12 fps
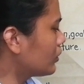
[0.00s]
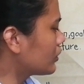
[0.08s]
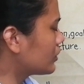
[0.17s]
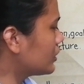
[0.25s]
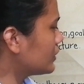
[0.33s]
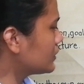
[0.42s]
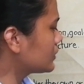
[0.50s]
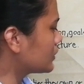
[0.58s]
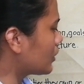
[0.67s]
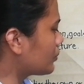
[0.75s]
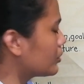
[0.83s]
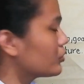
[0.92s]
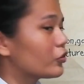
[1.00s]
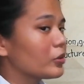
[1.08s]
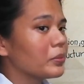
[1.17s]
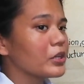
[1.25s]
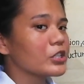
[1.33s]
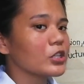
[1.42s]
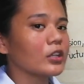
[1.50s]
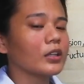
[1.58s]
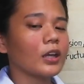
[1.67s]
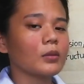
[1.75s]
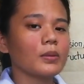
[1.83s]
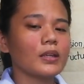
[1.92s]
this information
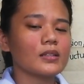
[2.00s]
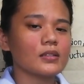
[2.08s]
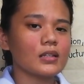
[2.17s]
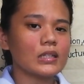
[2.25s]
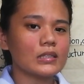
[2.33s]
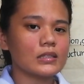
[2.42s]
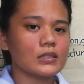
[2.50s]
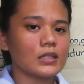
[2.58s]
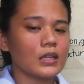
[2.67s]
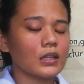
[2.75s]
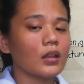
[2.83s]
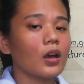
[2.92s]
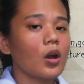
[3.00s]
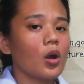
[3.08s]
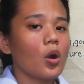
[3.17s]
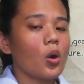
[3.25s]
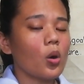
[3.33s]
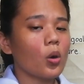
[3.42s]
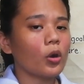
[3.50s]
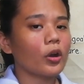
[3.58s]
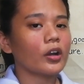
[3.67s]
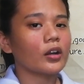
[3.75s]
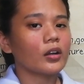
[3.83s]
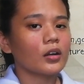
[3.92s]
can be easily seen
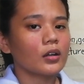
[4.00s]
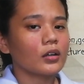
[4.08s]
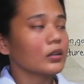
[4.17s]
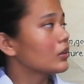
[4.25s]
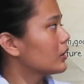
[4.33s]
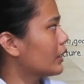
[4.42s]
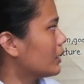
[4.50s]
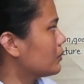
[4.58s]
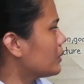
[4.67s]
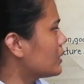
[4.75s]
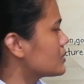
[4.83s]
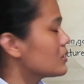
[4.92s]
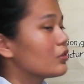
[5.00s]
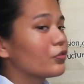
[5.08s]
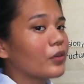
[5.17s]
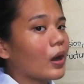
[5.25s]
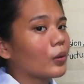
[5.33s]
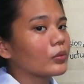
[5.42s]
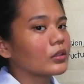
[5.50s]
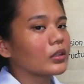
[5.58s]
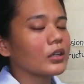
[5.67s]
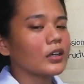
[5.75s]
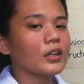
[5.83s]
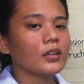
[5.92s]
or can be easily found
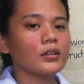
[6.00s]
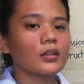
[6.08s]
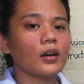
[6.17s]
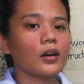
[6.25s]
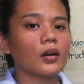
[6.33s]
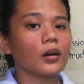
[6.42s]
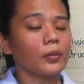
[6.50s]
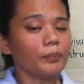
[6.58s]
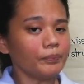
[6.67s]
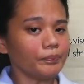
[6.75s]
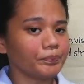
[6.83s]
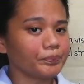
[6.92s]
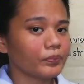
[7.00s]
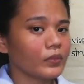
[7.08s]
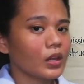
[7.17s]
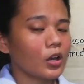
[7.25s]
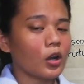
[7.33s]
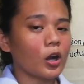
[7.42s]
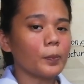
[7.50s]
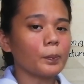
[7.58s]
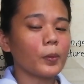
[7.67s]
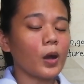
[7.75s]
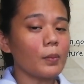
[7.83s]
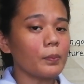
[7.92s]
in the
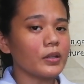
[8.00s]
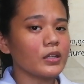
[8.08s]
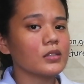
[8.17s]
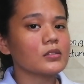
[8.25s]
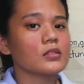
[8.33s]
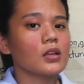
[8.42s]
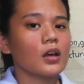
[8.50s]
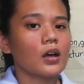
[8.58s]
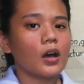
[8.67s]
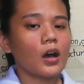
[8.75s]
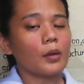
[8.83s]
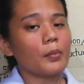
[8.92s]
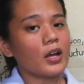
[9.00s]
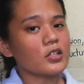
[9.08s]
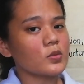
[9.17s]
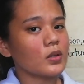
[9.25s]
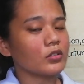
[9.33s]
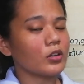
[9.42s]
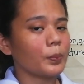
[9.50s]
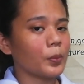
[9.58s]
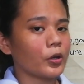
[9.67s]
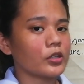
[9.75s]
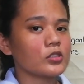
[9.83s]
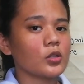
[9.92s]
company's annual
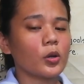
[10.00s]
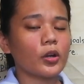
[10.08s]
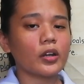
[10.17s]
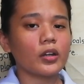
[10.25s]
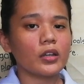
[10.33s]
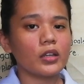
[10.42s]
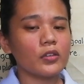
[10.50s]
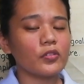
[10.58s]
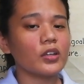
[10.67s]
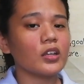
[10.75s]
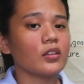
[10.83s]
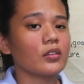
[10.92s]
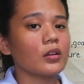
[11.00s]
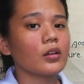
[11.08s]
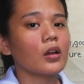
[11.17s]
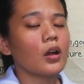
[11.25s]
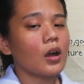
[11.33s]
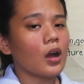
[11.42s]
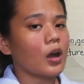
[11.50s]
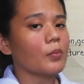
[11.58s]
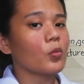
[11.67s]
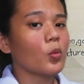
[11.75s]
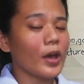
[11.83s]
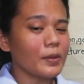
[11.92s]
reports or even in their
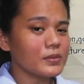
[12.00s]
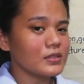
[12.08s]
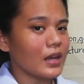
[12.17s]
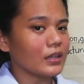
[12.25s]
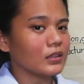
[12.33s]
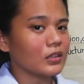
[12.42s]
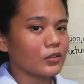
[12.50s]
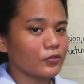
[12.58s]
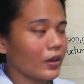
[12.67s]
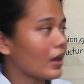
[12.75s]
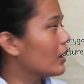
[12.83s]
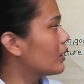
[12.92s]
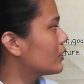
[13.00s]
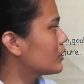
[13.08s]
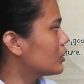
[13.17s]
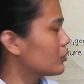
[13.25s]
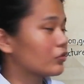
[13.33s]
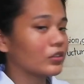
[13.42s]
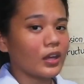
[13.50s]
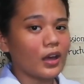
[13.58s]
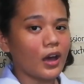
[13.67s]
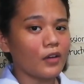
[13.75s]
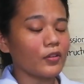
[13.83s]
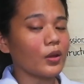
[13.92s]
website if they
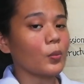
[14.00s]
have a